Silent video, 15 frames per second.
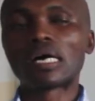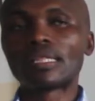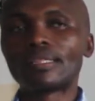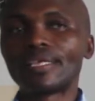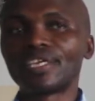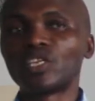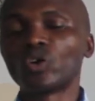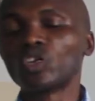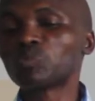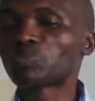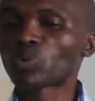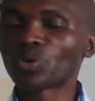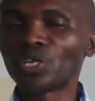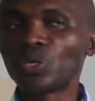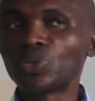they don't
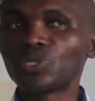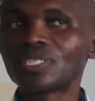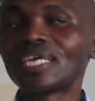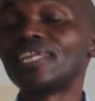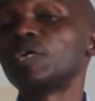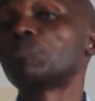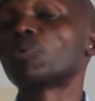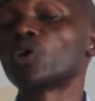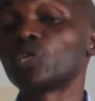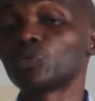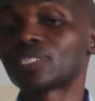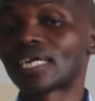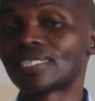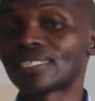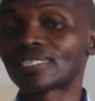produce any
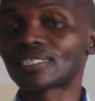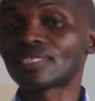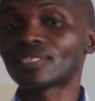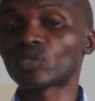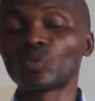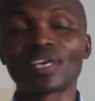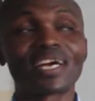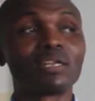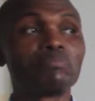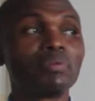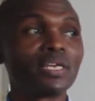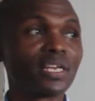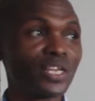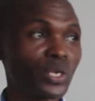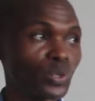pollutants, so they can
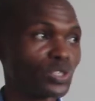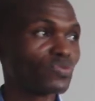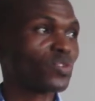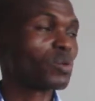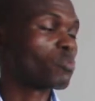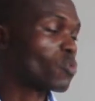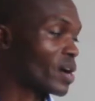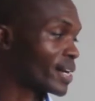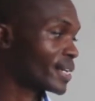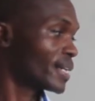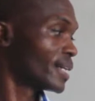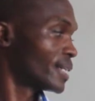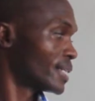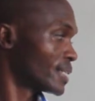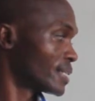be reused from one
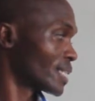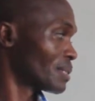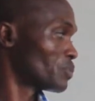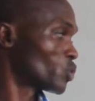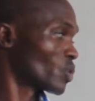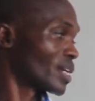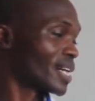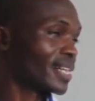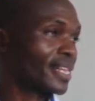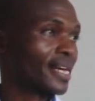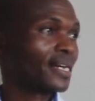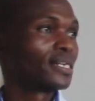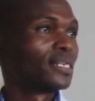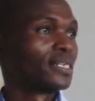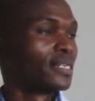time to
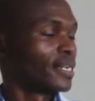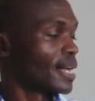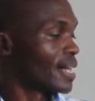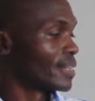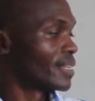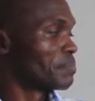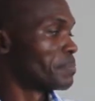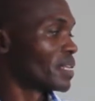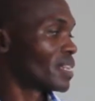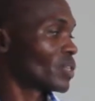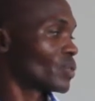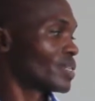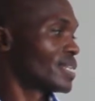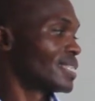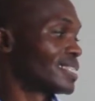another. And the
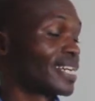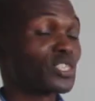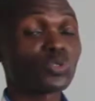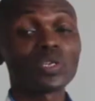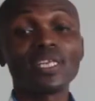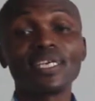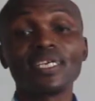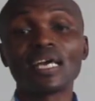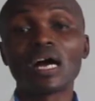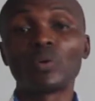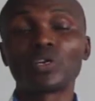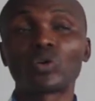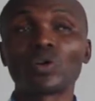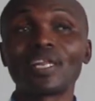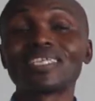method is actually, we
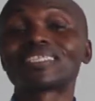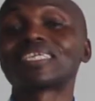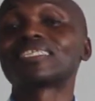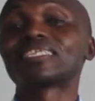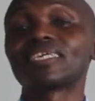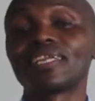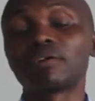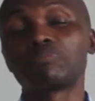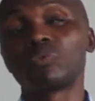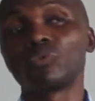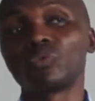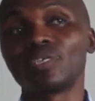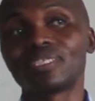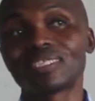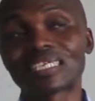call it sustainable.
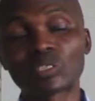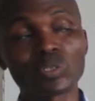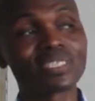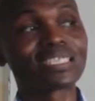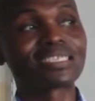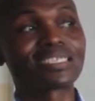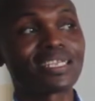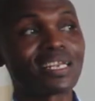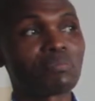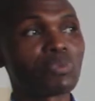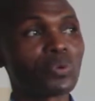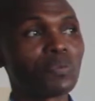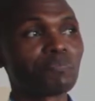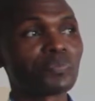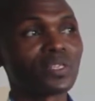It's actually
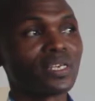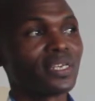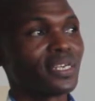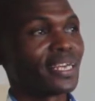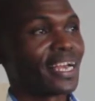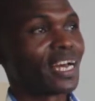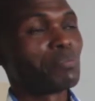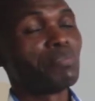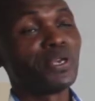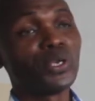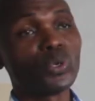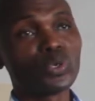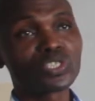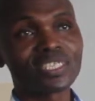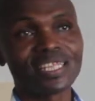sustainable. It can be
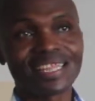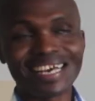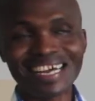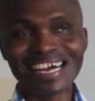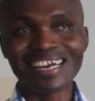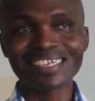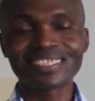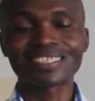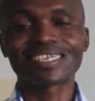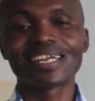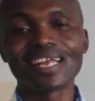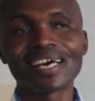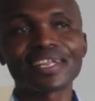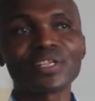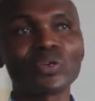used in the current
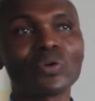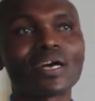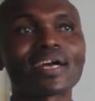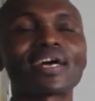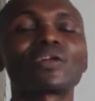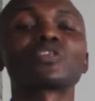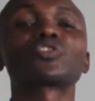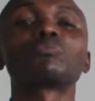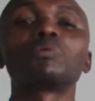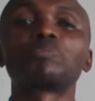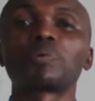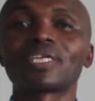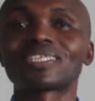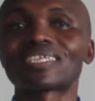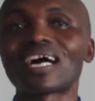scenario and can also be
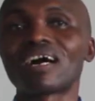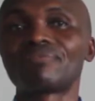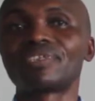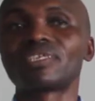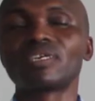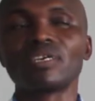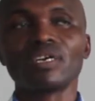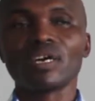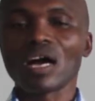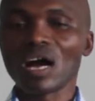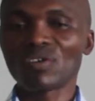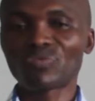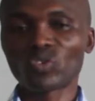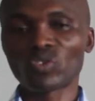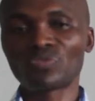preserved
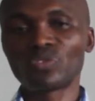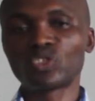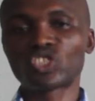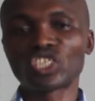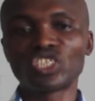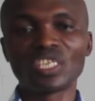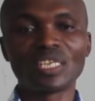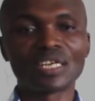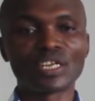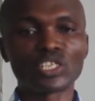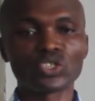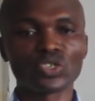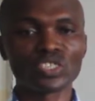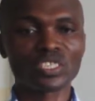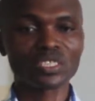for future
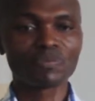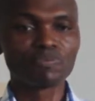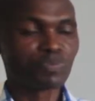generations.